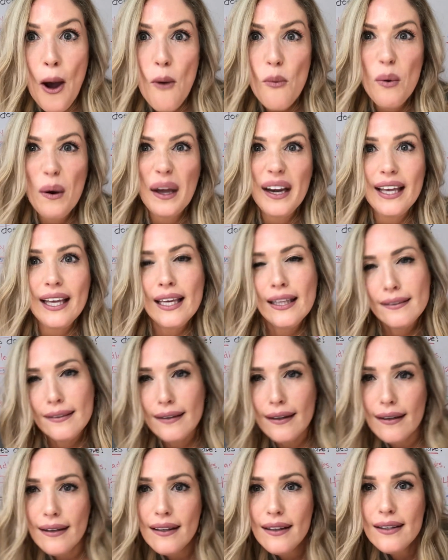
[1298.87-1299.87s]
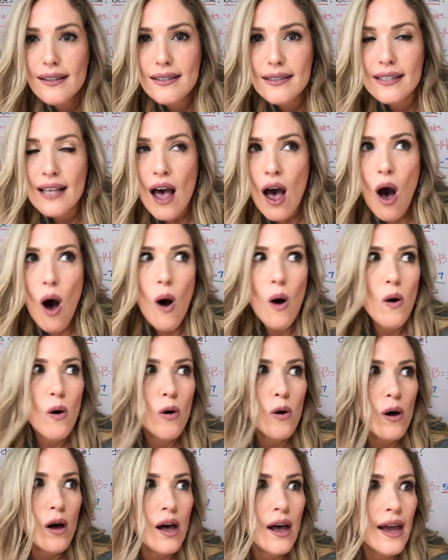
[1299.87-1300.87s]
We're going to end this
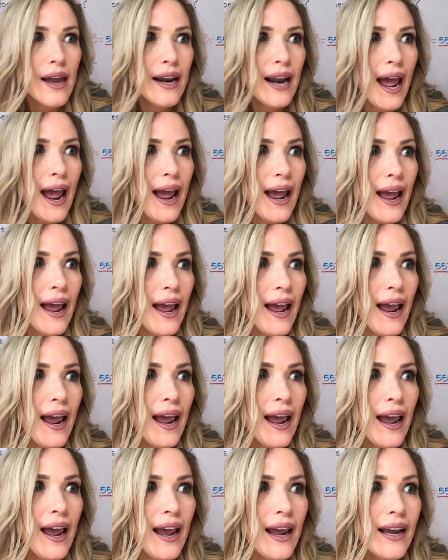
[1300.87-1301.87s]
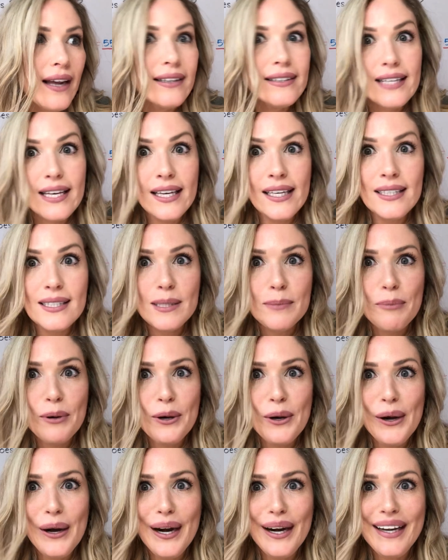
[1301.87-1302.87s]
on a dance
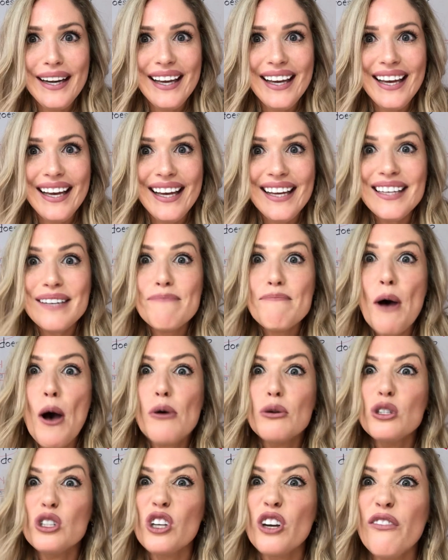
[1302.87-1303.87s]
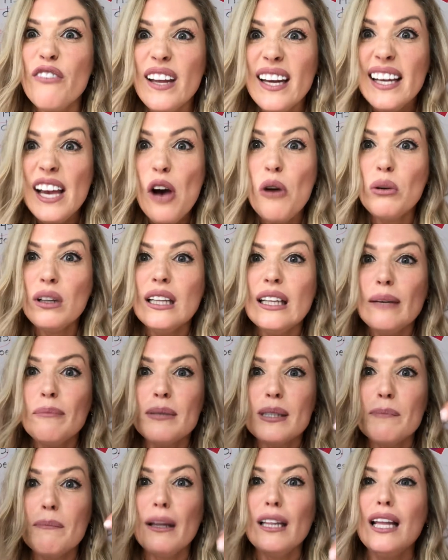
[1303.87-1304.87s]
party. Post your video
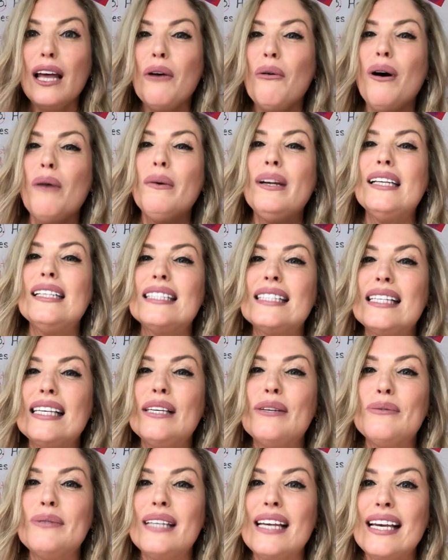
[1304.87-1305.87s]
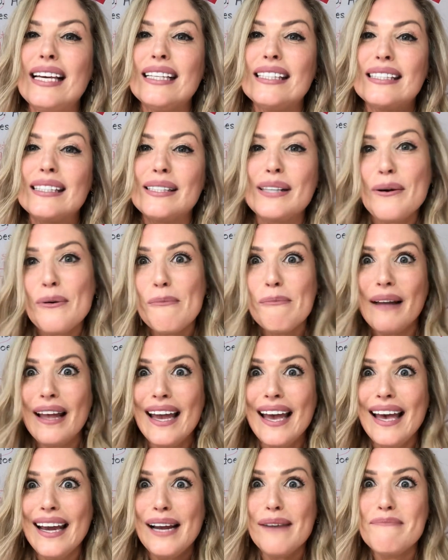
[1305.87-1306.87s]
clips below. I want to see you dance so
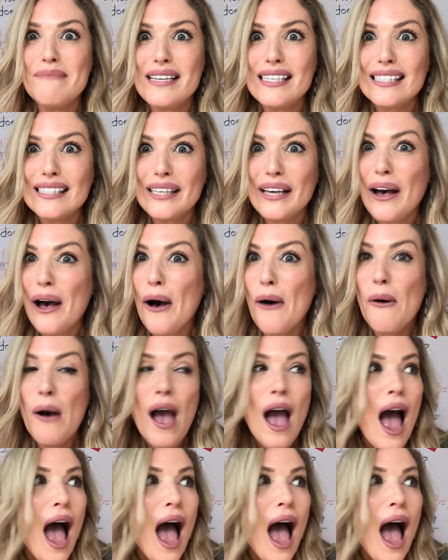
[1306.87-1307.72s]
bad. I miss y'all.